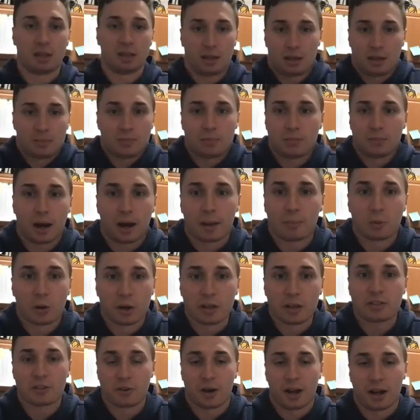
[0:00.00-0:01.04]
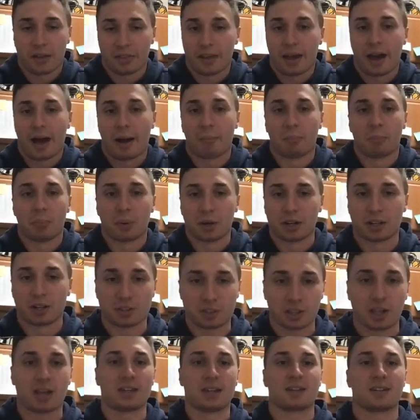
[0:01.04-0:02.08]
and I'm with you on that. But it's
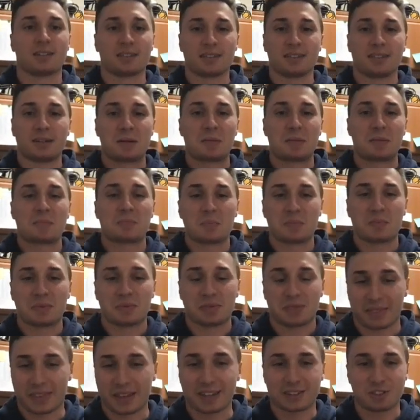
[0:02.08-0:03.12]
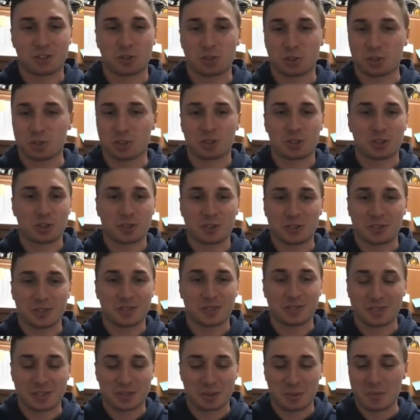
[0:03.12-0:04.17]
like that's just
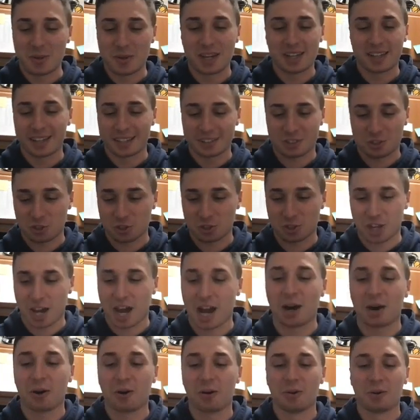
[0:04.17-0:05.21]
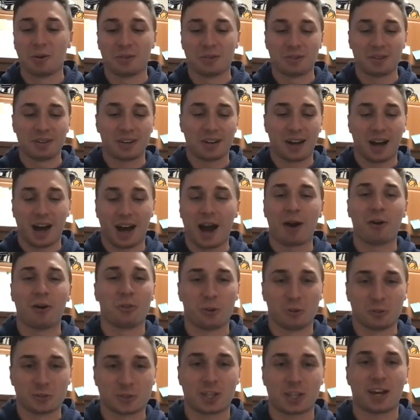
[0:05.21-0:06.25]
to me, that's just how
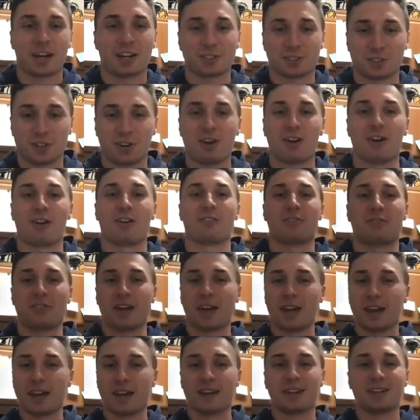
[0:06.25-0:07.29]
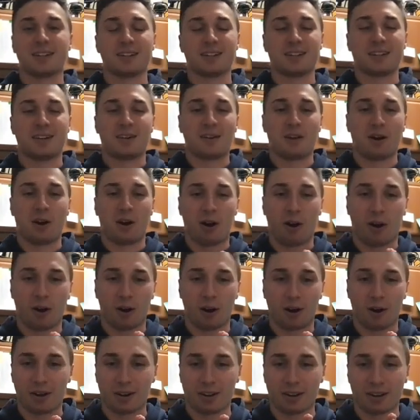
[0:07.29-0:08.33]
those guys are. They
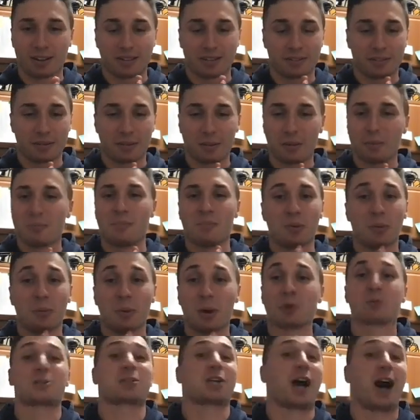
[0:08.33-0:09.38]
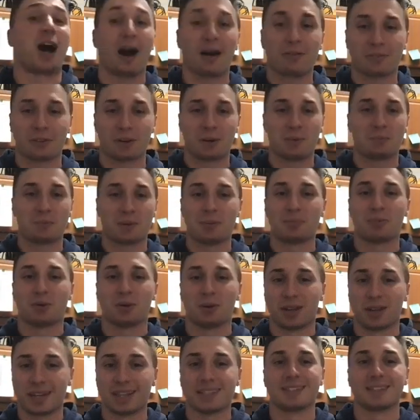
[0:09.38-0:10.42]
are the most confident
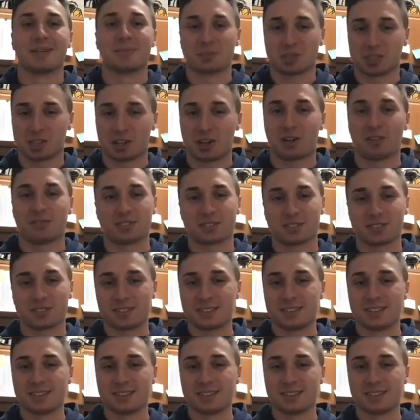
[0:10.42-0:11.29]
people in themselves